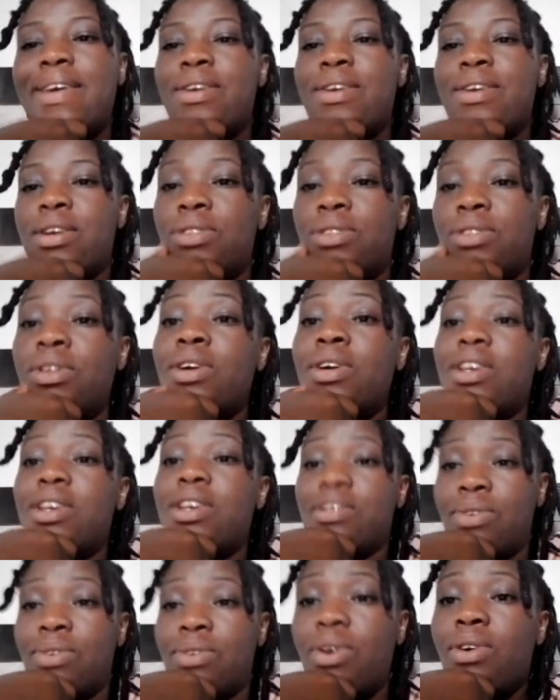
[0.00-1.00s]

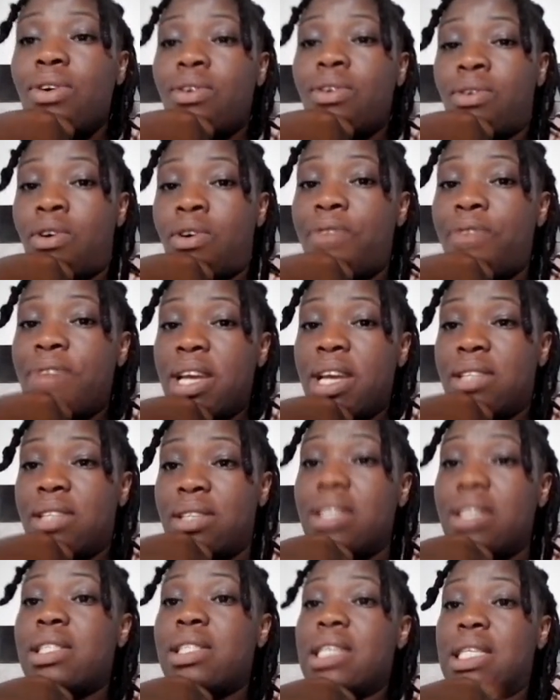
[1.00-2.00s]
You ignore
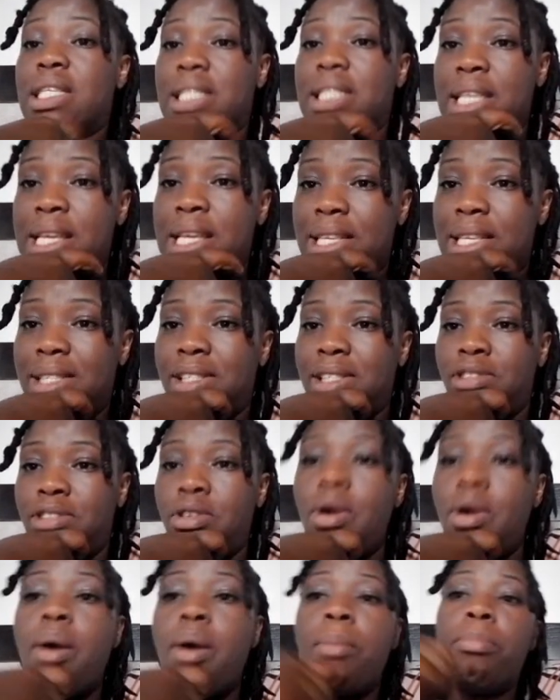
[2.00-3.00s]
cough ethics,
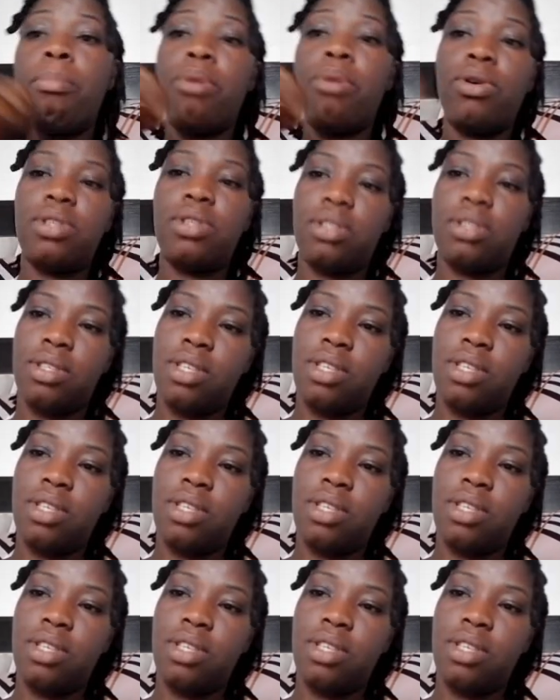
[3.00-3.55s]
it is.